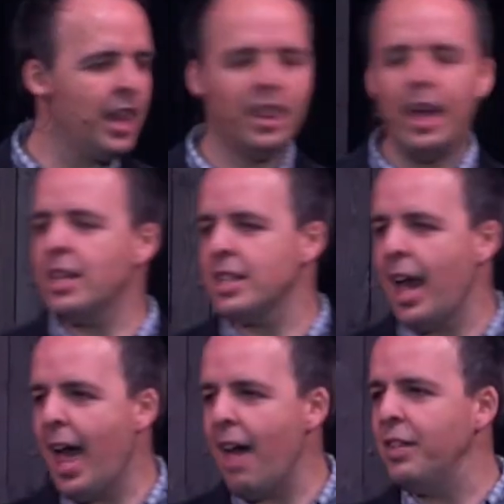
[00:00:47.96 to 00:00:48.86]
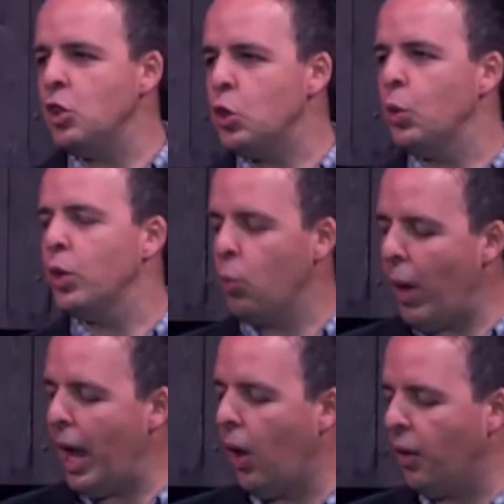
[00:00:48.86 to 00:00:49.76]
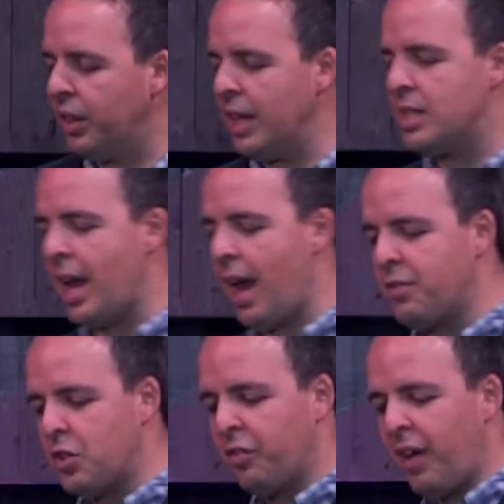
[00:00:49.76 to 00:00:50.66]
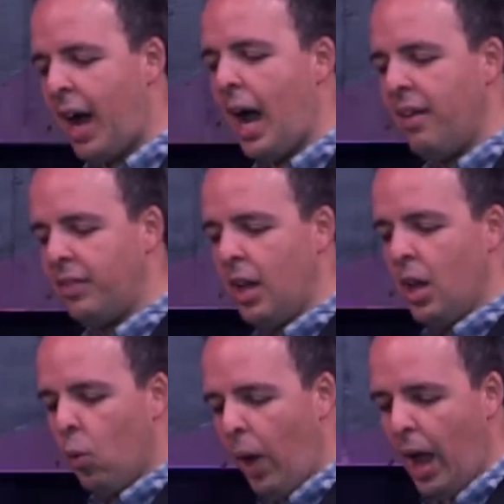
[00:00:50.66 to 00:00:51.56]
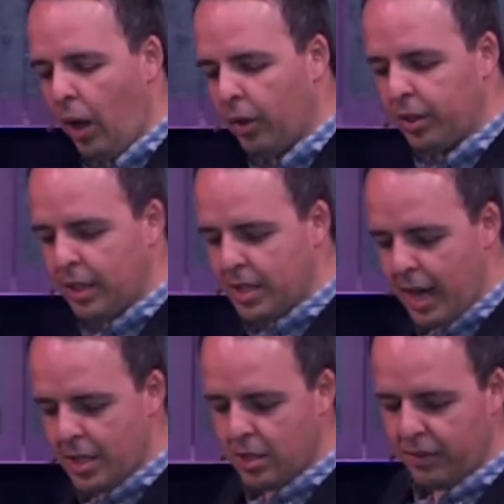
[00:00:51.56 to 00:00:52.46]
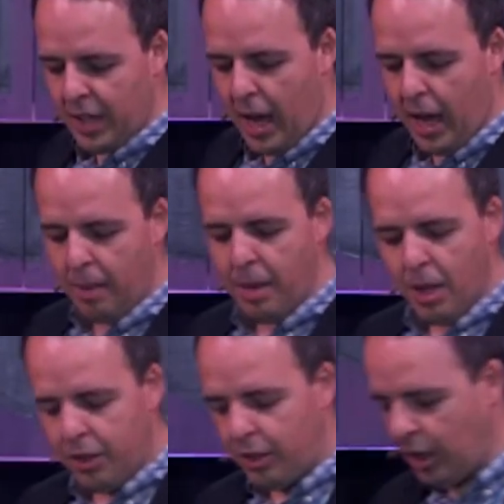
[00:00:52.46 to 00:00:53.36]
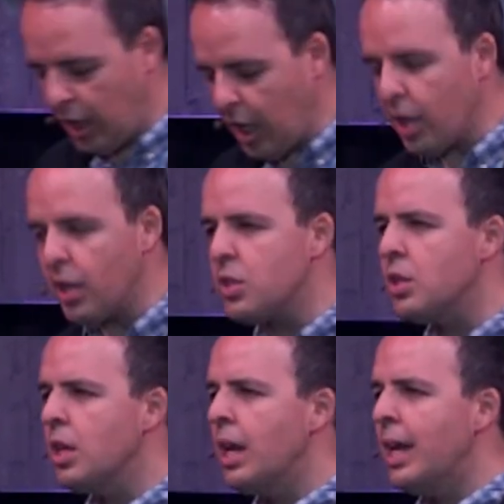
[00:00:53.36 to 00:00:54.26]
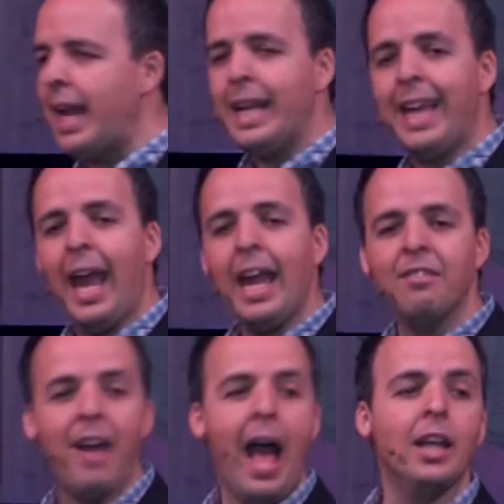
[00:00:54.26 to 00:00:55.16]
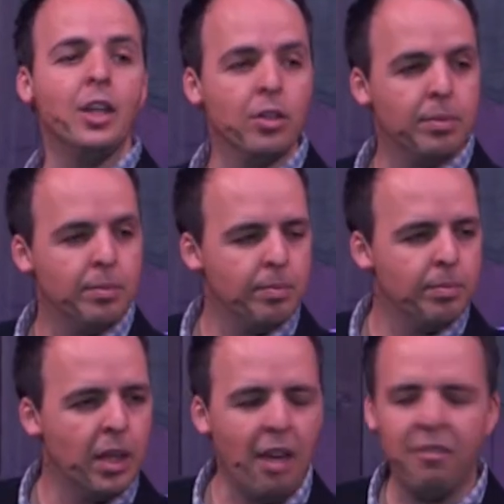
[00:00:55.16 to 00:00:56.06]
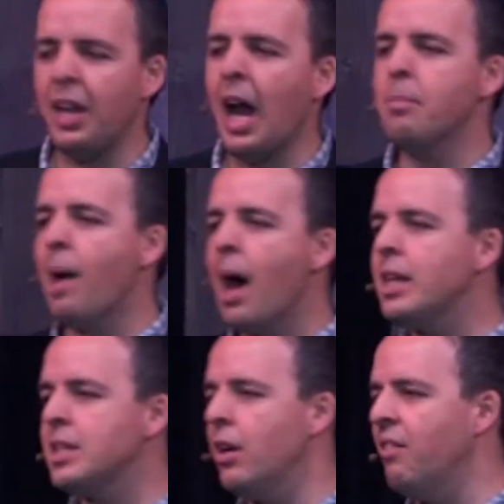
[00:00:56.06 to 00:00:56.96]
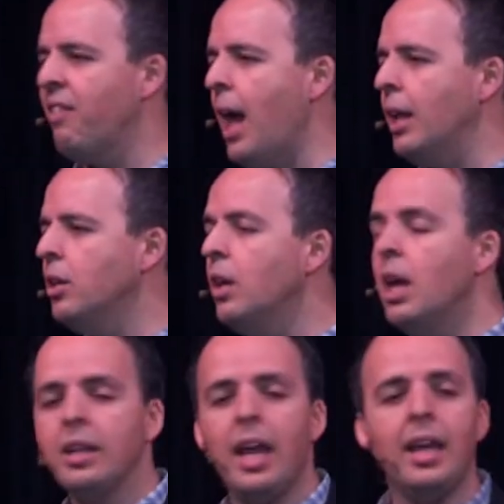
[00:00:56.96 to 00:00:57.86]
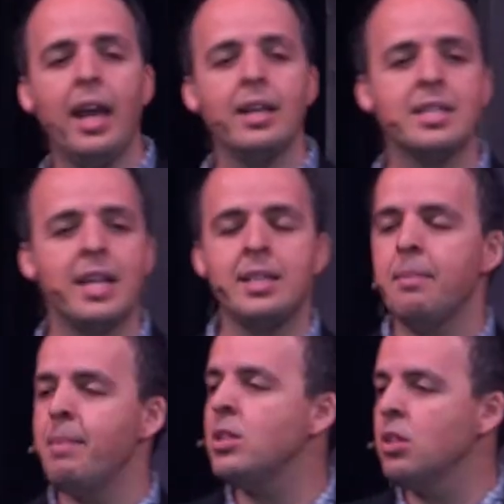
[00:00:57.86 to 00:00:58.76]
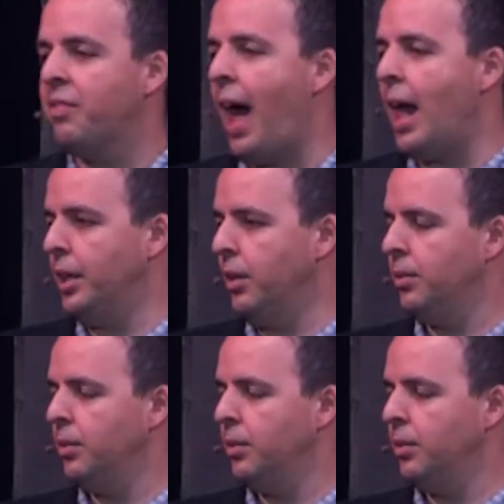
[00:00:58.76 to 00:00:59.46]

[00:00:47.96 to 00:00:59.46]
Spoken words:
Things that have endured well, things that have survived well through the test of time, through the years, they gain value. If not monetary value, they gain sentimental value.